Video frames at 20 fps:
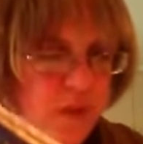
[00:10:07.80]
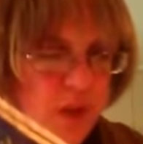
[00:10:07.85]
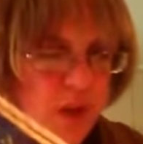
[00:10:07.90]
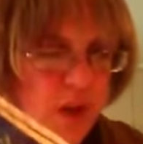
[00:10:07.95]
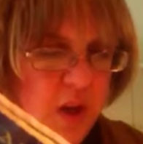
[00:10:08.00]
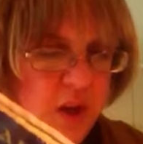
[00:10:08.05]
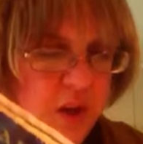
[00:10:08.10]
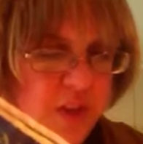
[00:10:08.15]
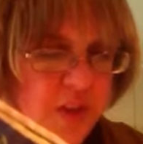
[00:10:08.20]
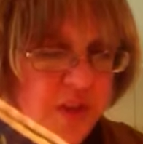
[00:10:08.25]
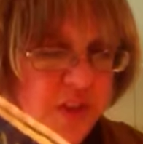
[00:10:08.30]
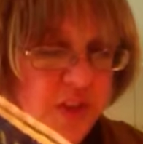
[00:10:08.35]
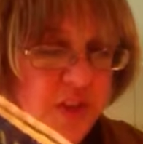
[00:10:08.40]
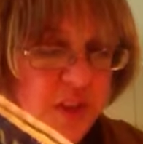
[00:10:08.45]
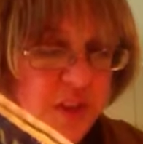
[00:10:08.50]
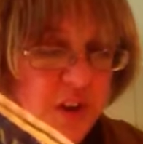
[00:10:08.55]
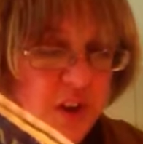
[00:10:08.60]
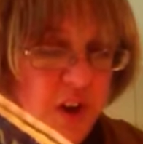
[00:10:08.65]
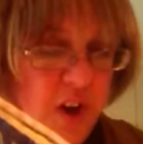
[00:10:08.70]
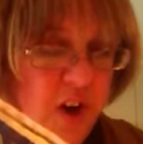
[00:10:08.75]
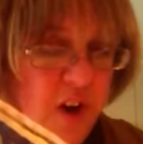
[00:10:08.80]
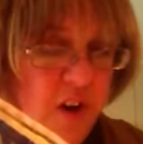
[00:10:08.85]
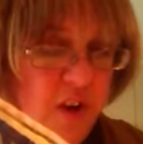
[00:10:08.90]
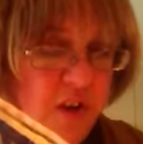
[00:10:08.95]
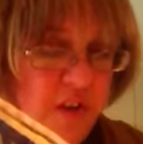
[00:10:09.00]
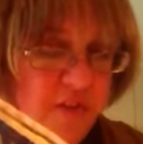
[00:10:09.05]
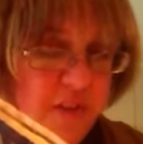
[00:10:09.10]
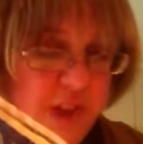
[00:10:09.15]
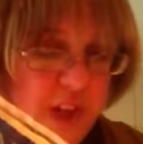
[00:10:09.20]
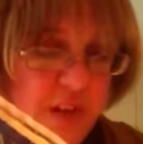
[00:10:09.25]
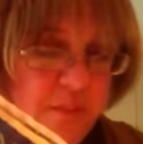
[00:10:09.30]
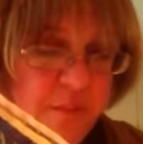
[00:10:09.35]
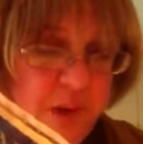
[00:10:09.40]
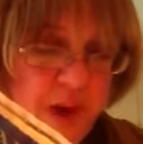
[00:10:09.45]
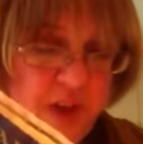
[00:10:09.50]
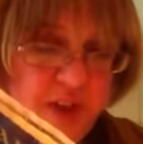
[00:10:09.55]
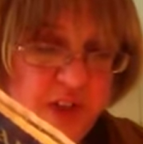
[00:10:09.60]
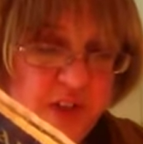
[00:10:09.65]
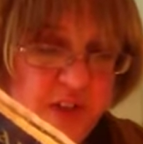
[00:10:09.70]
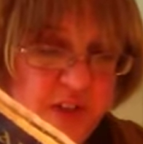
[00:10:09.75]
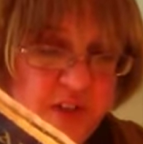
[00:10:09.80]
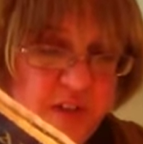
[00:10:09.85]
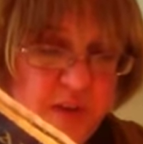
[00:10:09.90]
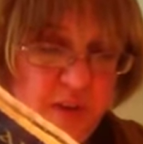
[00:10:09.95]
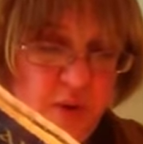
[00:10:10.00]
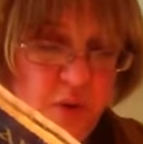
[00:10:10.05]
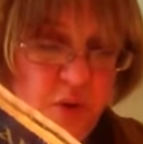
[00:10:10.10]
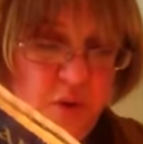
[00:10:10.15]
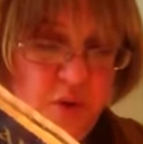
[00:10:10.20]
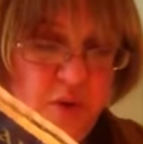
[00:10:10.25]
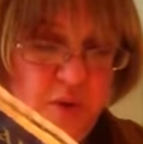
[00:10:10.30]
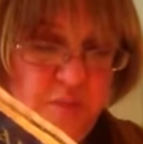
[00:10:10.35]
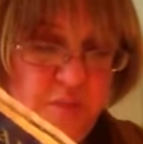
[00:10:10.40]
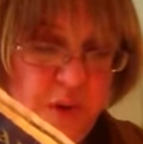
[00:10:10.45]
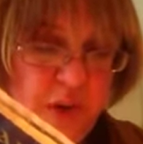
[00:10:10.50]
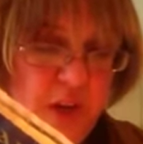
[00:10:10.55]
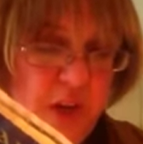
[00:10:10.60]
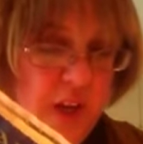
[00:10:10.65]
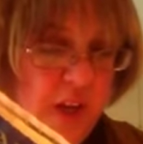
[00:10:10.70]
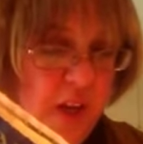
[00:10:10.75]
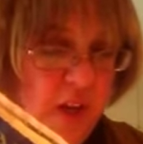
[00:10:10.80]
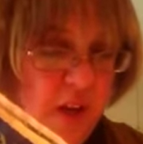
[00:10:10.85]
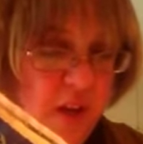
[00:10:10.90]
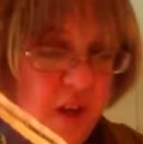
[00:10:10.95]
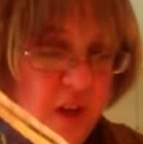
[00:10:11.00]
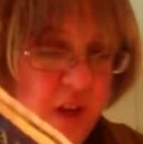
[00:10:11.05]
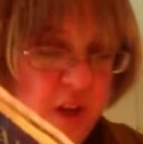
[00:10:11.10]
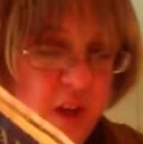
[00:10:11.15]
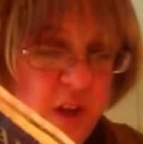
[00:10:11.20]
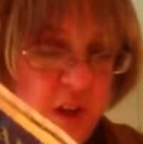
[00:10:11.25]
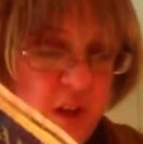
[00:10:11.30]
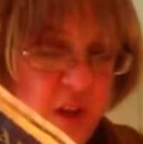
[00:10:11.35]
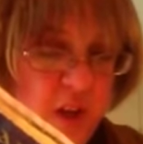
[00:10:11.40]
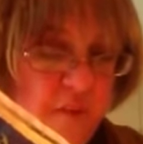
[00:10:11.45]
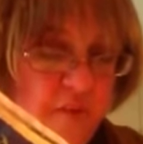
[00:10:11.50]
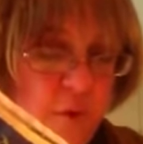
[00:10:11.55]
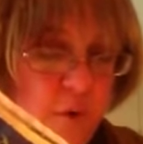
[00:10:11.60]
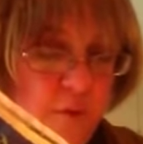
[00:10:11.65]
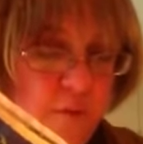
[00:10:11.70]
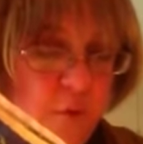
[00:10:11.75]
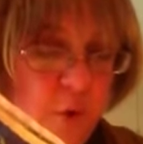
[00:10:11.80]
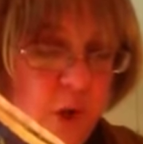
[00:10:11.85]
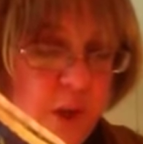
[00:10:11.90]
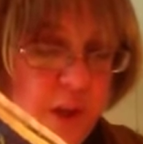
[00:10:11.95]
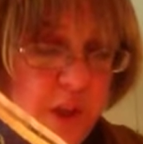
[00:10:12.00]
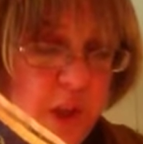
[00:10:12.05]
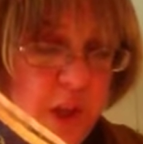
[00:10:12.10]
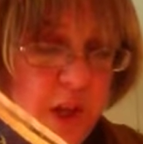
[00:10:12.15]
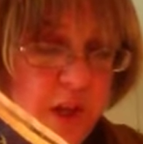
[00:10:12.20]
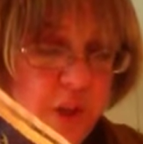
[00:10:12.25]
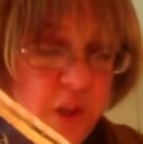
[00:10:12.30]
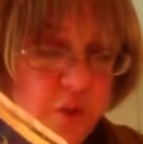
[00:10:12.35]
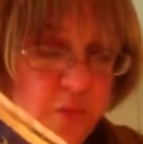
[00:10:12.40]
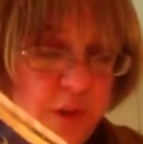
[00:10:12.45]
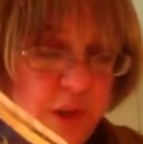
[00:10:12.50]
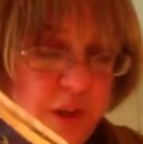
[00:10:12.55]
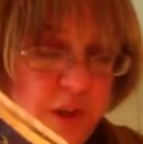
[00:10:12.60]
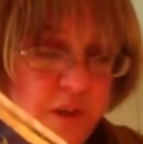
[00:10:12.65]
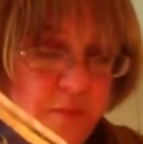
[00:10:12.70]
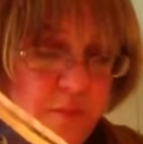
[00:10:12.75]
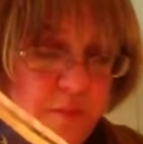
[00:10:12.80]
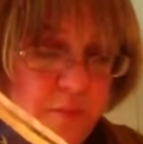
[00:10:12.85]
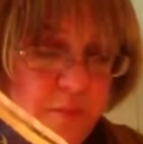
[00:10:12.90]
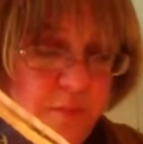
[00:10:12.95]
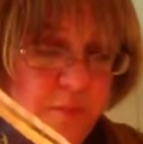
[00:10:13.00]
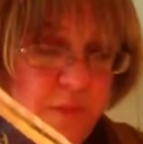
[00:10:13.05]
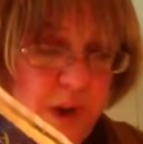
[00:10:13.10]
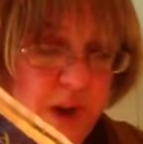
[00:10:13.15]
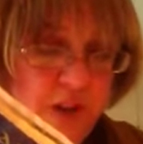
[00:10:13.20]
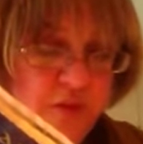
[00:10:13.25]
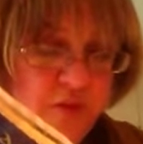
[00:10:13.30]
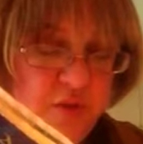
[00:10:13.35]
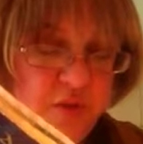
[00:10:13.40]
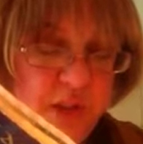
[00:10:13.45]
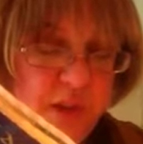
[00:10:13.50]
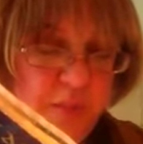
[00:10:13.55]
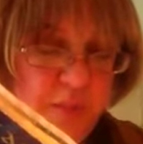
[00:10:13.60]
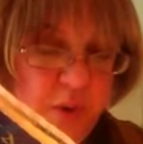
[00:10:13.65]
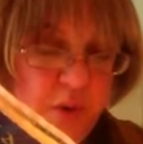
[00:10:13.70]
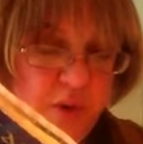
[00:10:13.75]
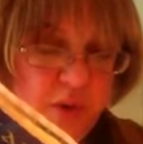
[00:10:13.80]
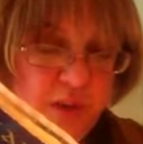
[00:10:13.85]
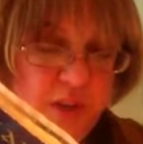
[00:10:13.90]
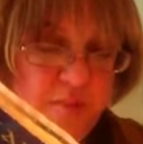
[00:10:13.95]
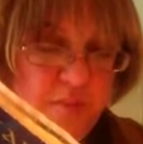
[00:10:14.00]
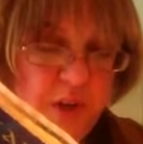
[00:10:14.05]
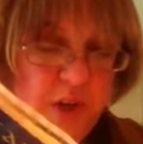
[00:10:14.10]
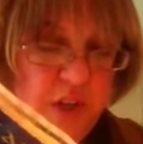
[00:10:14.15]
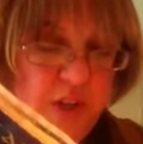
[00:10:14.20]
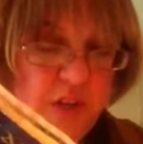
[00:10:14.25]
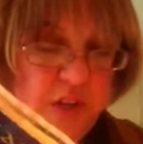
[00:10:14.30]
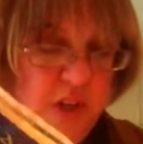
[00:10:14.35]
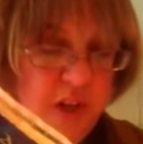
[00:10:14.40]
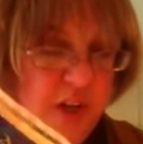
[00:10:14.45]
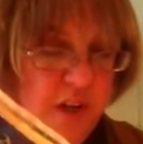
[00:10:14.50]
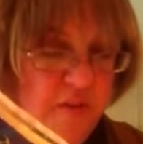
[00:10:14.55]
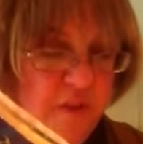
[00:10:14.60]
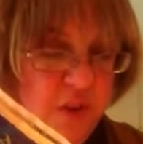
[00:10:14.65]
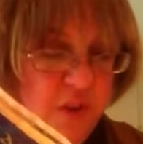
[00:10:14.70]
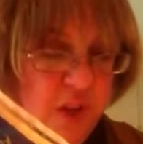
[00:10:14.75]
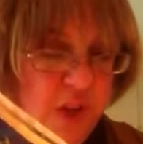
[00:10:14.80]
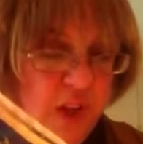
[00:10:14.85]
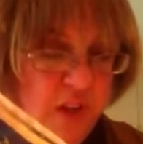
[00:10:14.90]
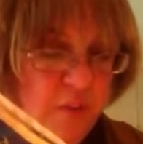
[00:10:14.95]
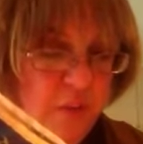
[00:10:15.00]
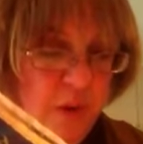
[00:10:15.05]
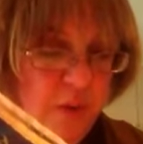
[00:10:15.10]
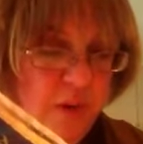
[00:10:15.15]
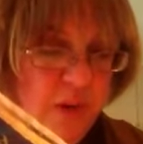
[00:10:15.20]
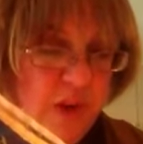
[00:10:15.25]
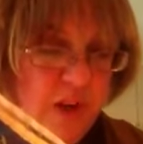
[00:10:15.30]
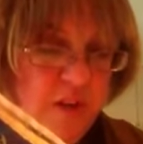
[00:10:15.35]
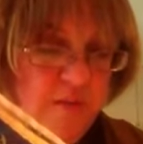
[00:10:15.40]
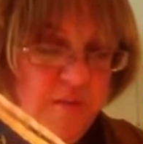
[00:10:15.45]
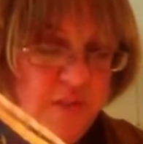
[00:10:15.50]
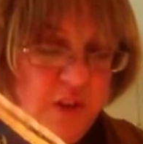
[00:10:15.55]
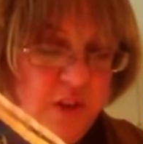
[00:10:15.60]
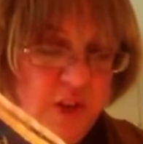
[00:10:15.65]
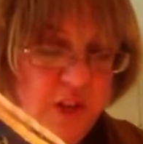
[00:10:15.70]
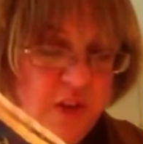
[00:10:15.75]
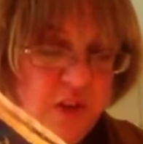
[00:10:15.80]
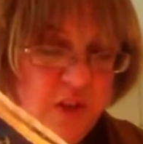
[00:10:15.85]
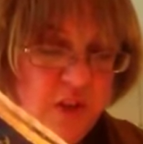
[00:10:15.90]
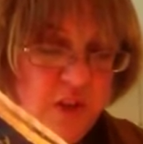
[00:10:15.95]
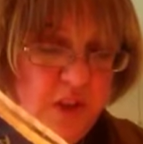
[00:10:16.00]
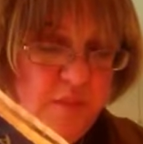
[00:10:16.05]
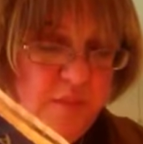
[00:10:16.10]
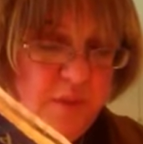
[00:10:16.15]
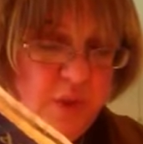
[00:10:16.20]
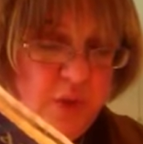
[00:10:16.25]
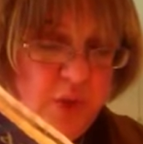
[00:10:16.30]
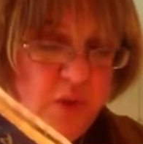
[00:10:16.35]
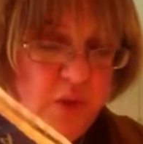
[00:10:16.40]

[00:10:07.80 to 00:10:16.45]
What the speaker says: This is the card of King Midas, the hoarder of money, lover of wealth and luxury, the miserly person. Money is not everything, and while we need financial and